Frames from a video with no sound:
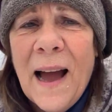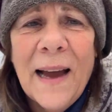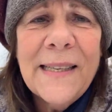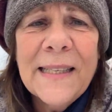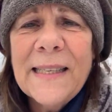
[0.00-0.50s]

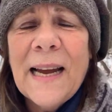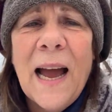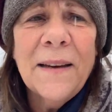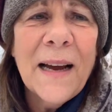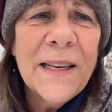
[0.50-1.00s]
I just,
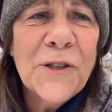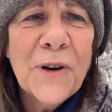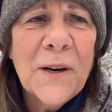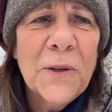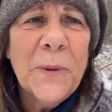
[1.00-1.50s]
I, I
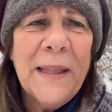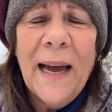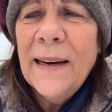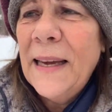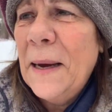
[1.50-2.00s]
struggled with
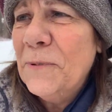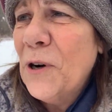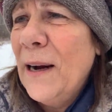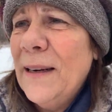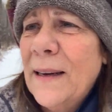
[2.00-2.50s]
that and I kept
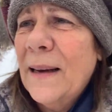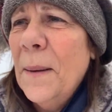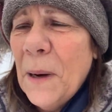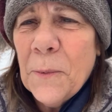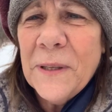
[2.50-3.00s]
trying to
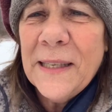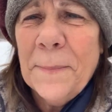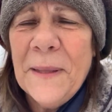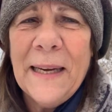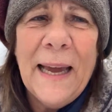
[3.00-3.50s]
come up with
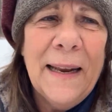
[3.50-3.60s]
something.